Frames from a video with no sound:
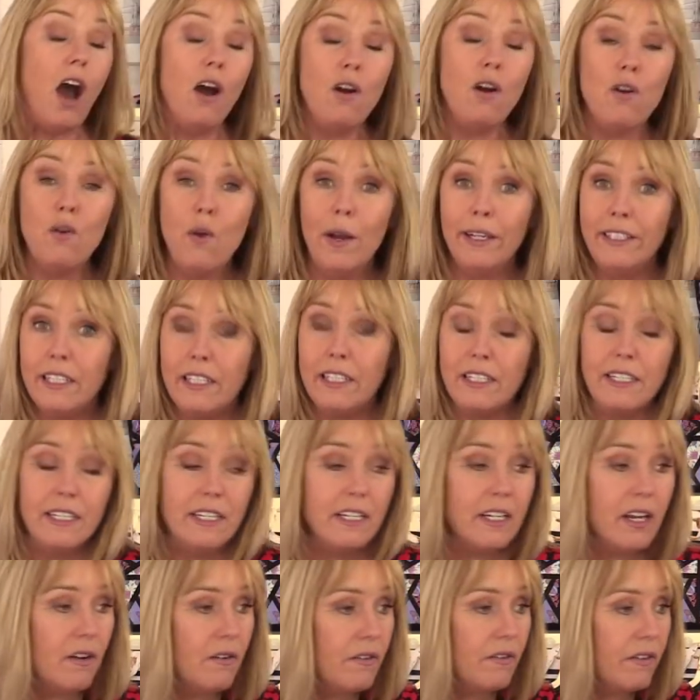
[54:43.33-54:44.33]
Oh, I
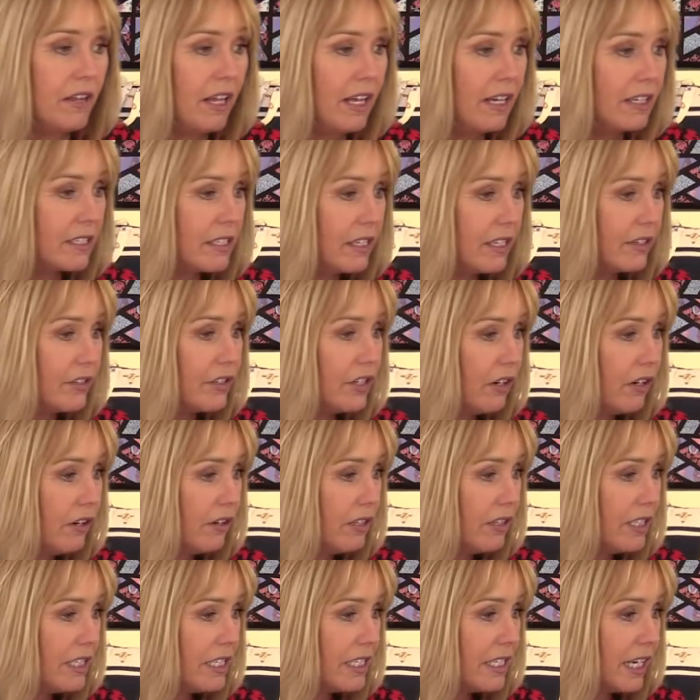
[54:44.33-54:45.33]
didn't know that. So
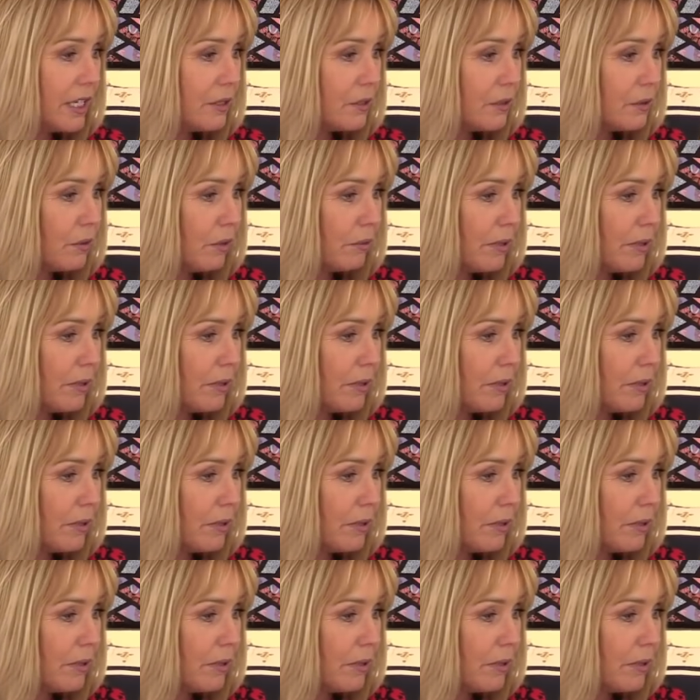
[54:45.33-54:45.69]
Charlie's dead